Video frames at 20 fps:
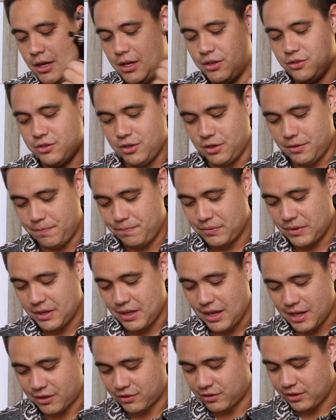So
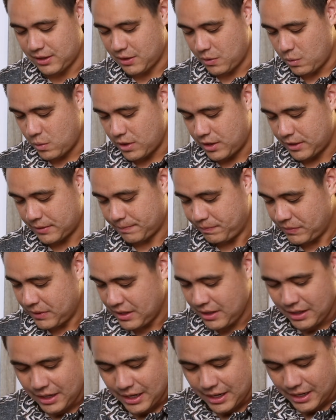excellent work.
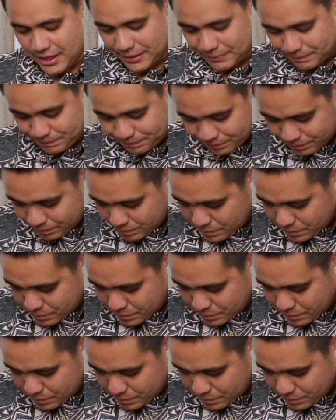And